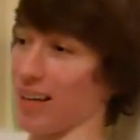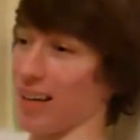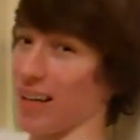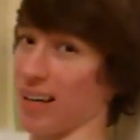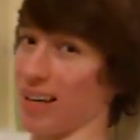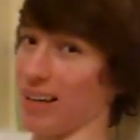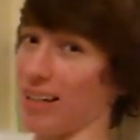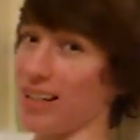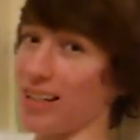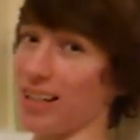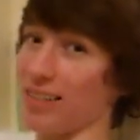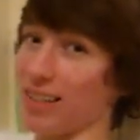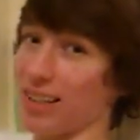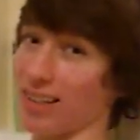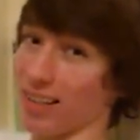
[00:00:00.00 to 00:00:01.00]
and he
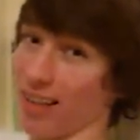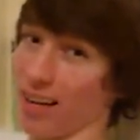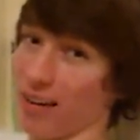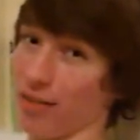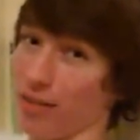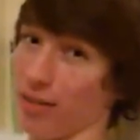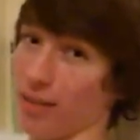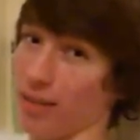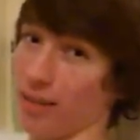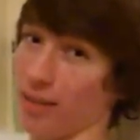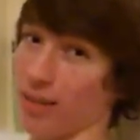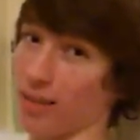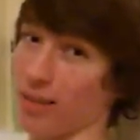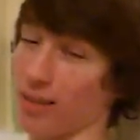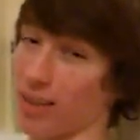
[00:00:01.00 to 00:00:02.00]
gives his life
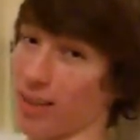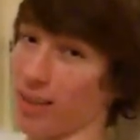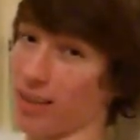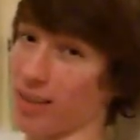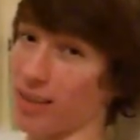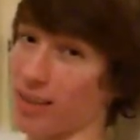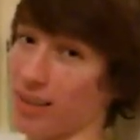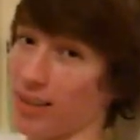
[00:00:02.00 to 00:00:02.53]
to